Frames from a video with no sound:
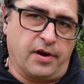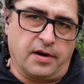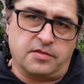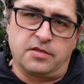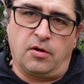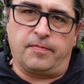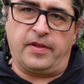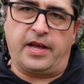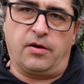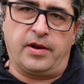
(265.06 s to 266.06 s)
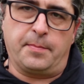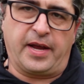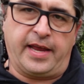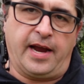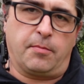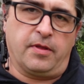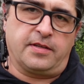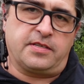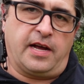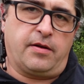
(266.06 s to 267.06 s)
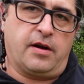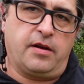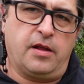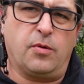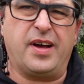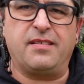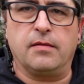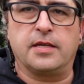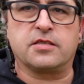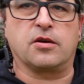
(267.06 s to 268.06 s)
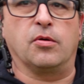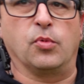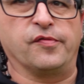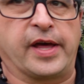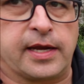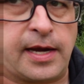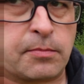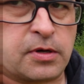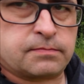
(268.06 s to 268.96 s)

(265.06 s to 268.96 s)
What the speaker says: yards. Hopefully I don't hit my camera that's down there. You know what? Let's go and move that camera.